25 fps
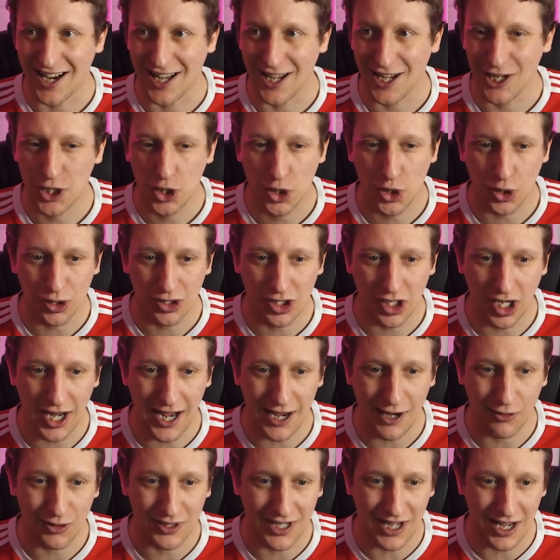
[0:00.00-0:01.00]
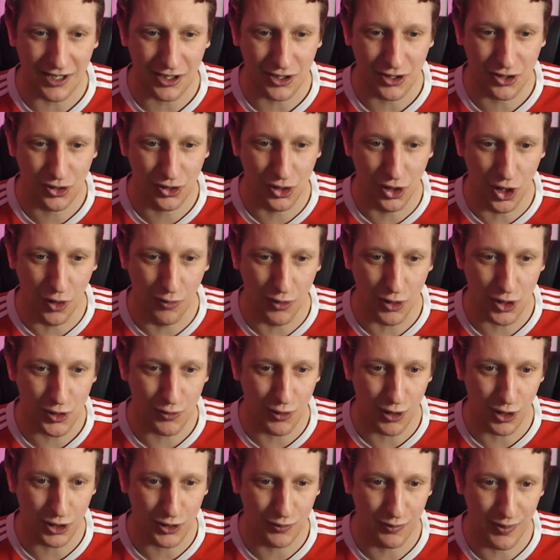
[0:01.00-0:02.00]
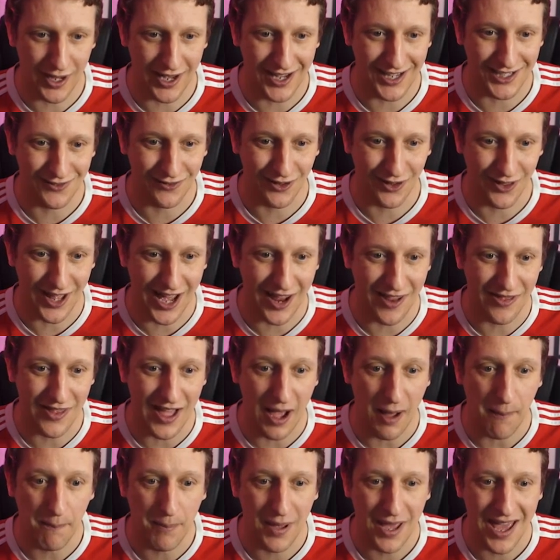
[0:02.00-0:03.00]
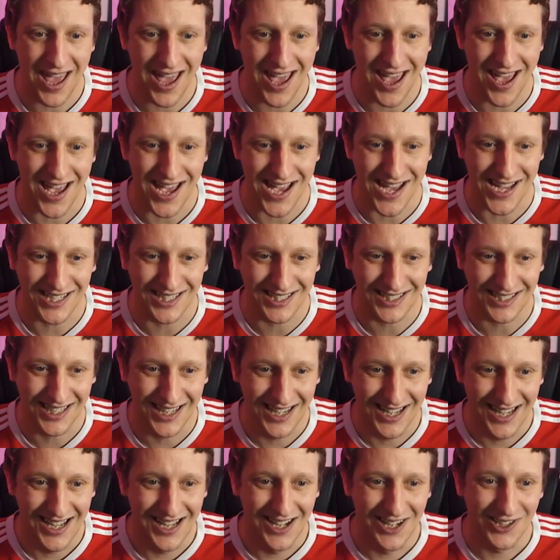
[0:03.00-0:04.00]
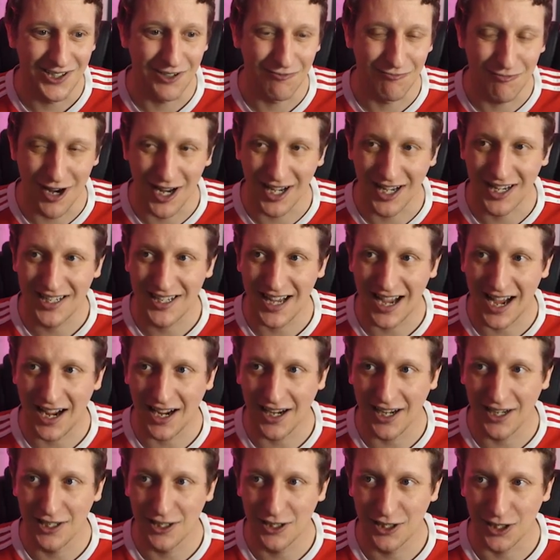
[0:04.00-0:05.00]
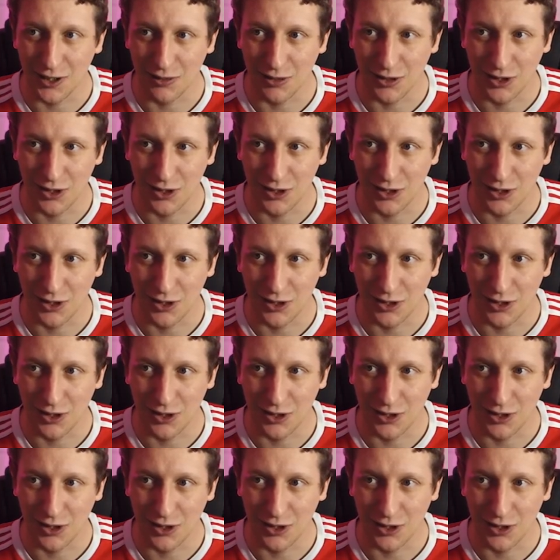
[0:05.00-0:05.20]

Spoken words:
it just allows that so much more space for then that pace to really dart into.